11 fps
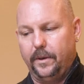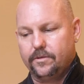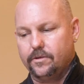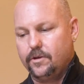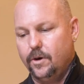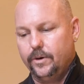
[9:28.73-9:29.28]

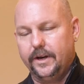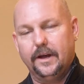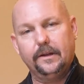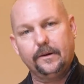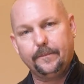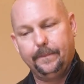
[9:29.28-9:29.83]
pieces go
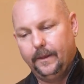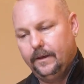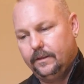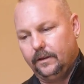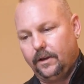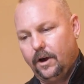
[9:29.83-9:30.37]
together.
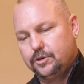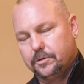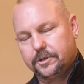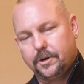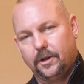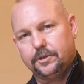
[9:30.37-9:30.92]
The large
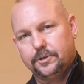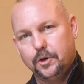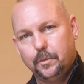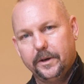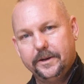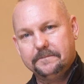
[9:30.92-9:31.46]
one's called
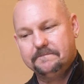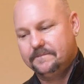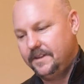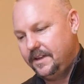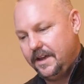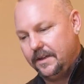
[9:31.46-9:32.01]
Snoopy,
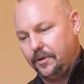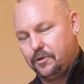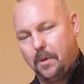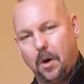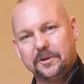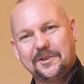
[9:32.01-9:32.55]
and the
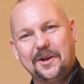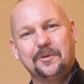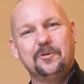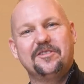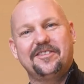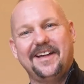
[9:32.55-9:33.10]
small one's called
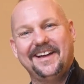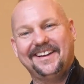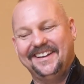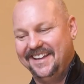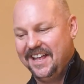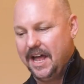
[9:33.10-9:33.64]

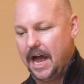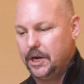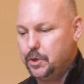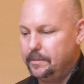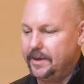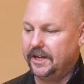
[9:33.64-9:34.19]
Woodstock. I
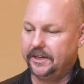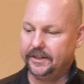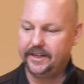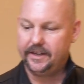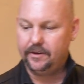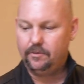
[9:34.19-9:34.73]
knew
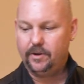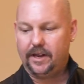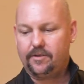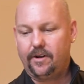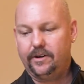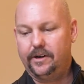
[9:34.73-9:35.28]
immediately when I
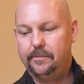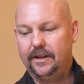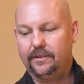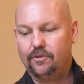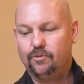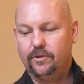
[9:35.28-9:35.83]
started to
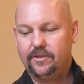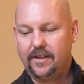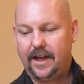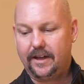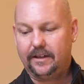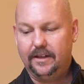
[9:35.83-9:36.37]
make this
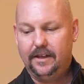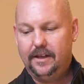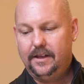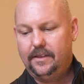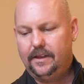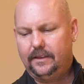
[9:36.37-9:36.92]
Woodstock
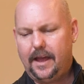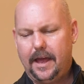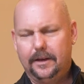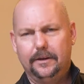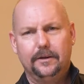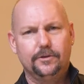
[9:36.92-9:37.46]
that the
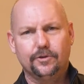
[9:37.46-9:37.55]
head